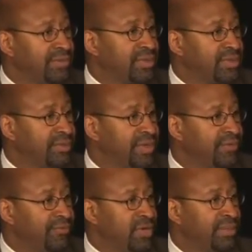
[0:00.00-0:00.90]
So I spent
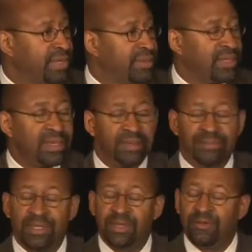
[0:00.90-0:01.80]
a fair amount of
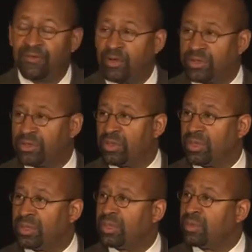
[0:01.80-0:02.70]
time focused
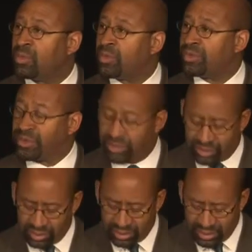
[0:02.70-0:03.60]
on water
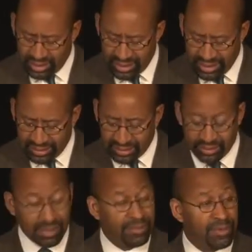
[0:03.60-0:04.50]
issues as
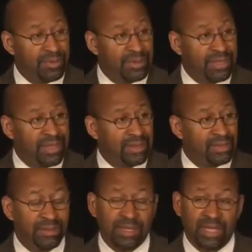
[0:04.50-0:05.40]
a member of City
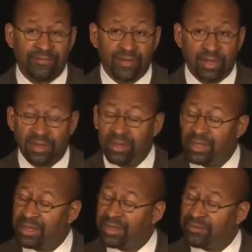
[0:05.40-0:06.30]
Council. I'm a lifelong
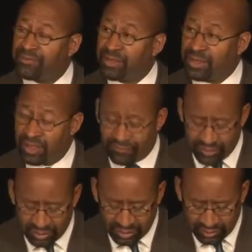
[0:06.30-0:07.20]

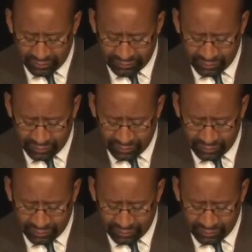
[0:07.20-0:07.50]
Philadelphian, so